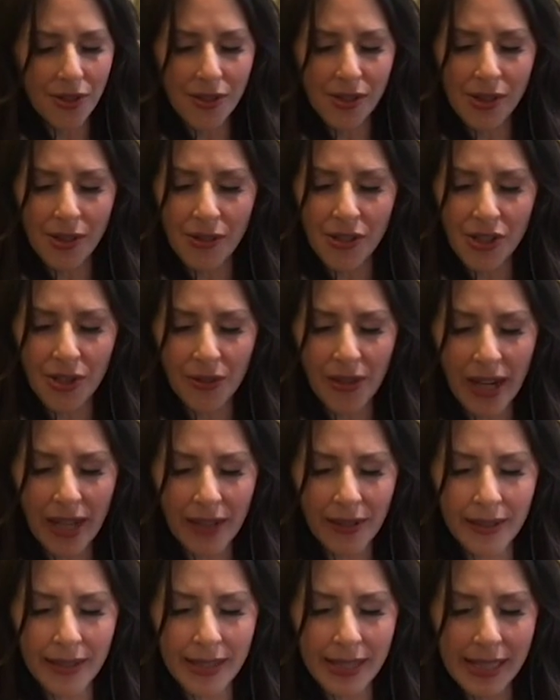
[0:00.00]
so
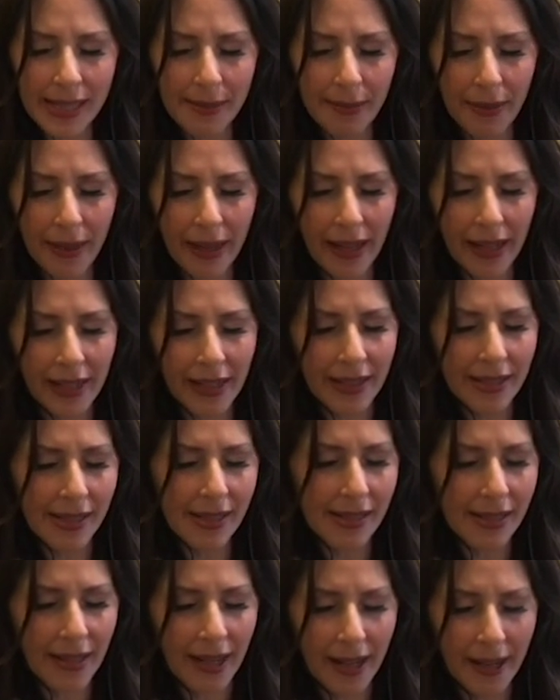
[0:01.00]
directly displayed is,
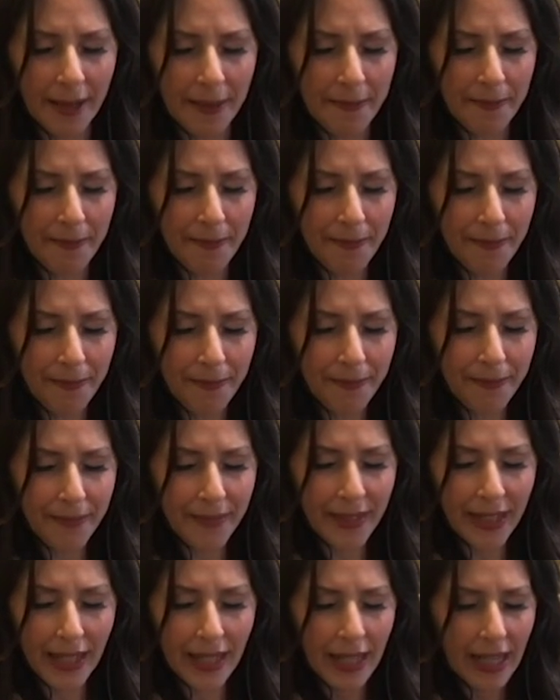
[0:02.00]

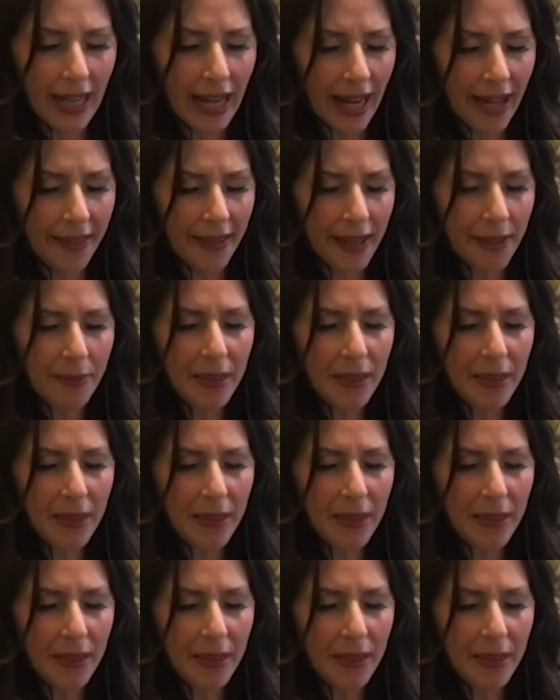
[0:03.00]
I think